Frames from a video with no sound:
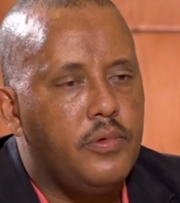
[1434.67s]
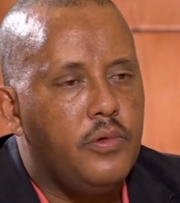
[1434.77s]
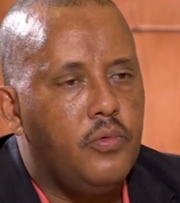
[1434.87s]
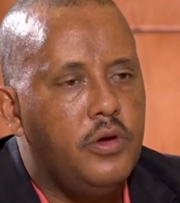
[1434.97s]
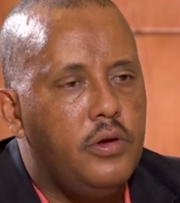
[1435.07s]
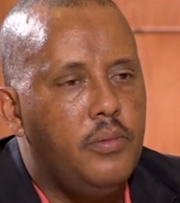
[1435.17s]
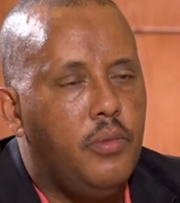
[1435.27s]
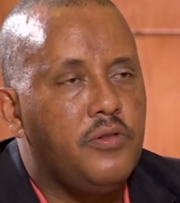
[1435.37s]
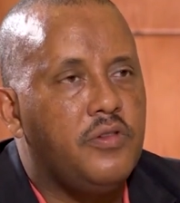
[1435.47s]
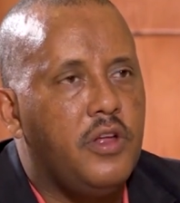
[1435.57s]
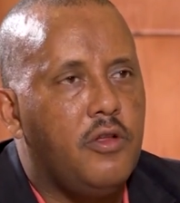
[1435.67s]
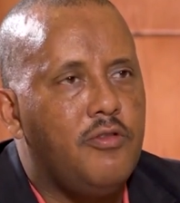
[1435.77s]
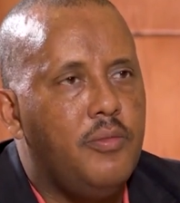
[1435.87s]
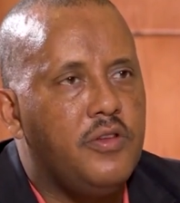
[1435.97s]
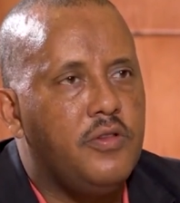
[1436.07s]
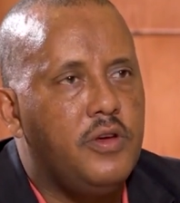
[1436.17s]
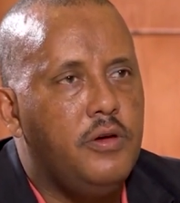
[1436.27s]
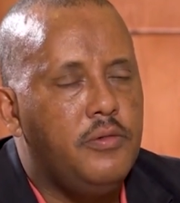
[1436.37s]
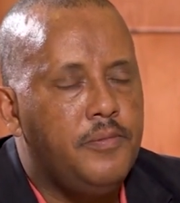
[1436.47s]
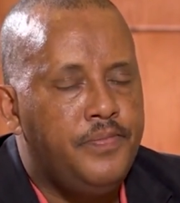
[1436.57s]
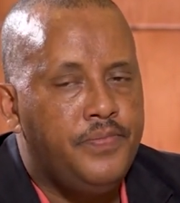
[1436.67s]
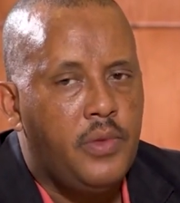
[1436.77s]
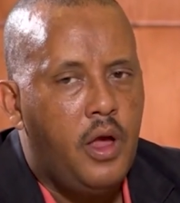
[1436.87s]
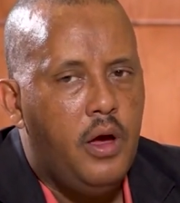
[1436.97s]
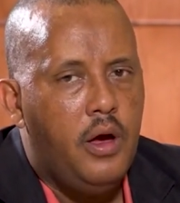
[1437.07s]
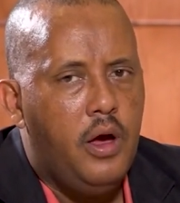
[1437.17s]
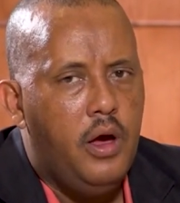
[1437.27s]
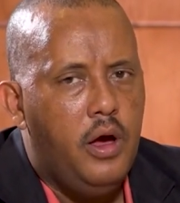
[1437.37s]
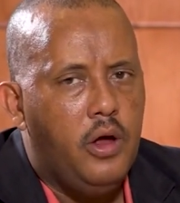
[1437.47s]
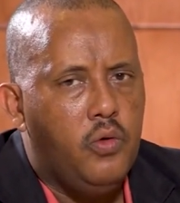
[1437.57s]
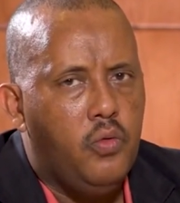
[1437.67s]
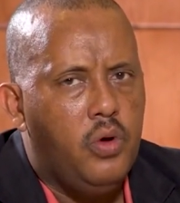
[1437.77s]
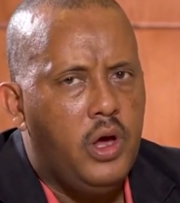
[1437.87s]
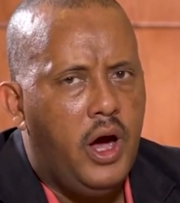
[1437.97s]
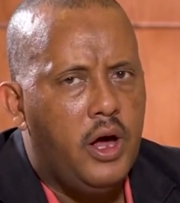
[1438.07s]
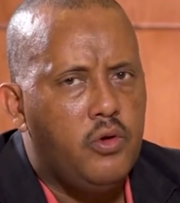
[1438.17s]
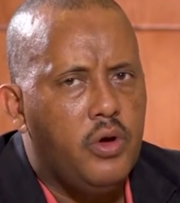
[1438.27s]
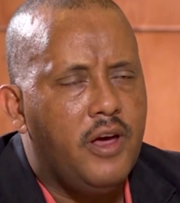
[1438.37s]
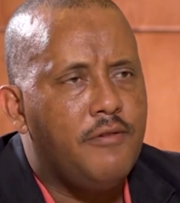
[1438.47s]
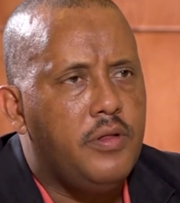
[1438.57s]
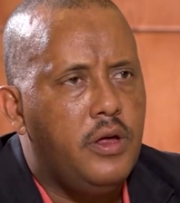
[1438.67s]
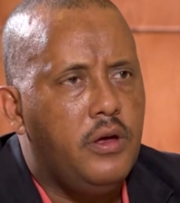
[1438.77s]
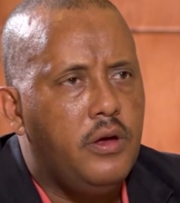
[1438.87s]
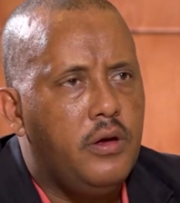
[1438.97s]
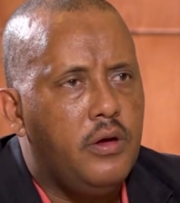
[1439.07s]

We imposed a state of emergency, and we are doing everything